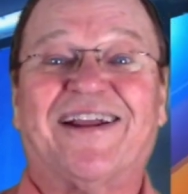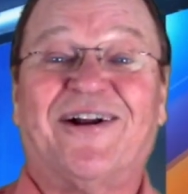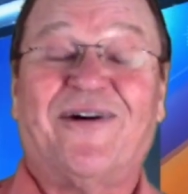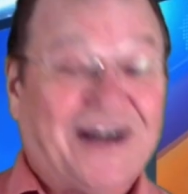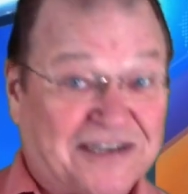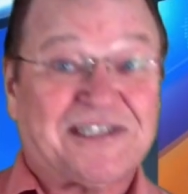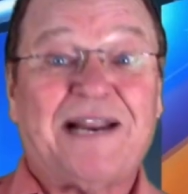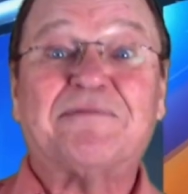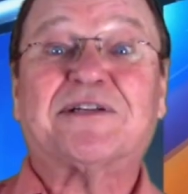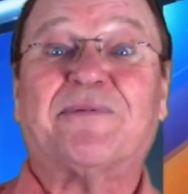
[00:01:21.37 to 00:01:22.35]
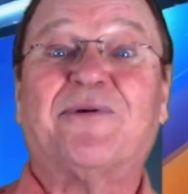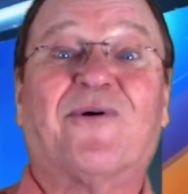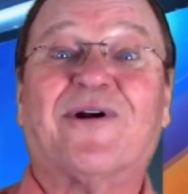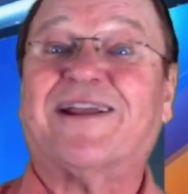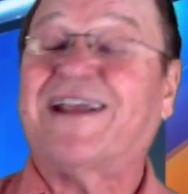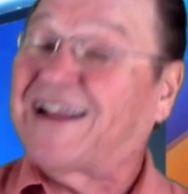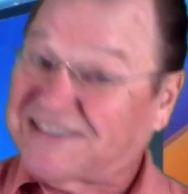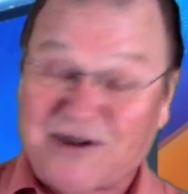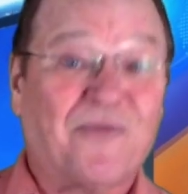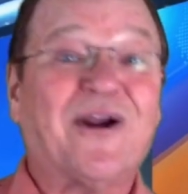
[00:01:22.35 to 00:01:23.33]
you know, and it seems to be working
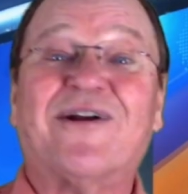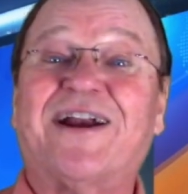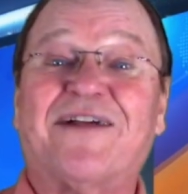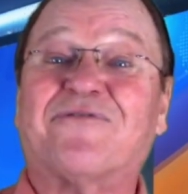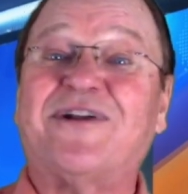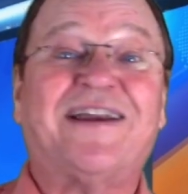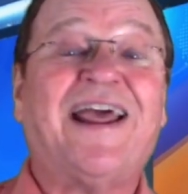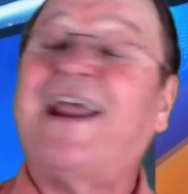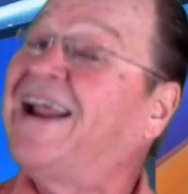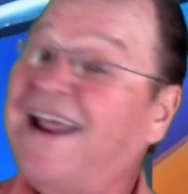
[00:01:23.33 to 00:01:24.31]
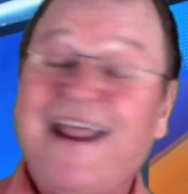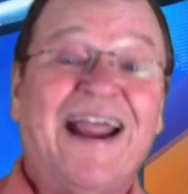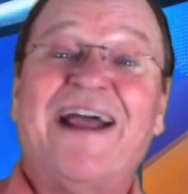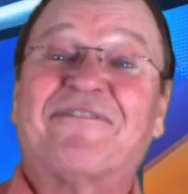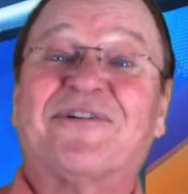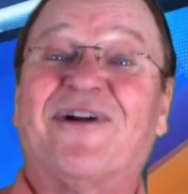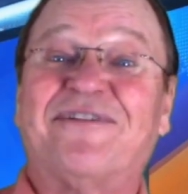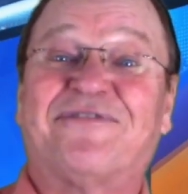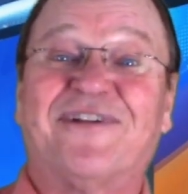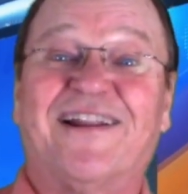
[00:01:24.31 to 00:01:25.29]
as I wear it every day after
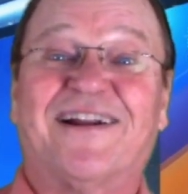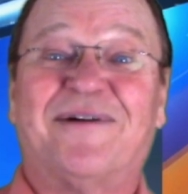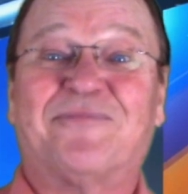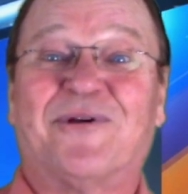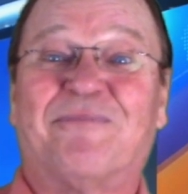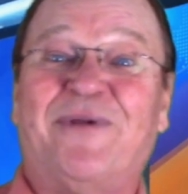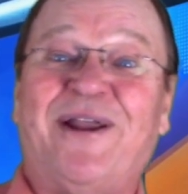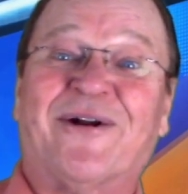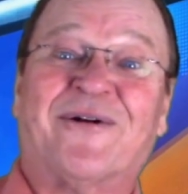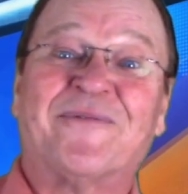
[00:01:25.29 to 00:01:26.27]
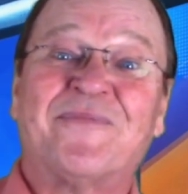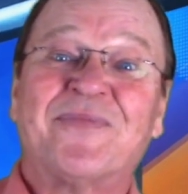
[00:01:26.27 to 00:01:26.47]
I fill it up with beer.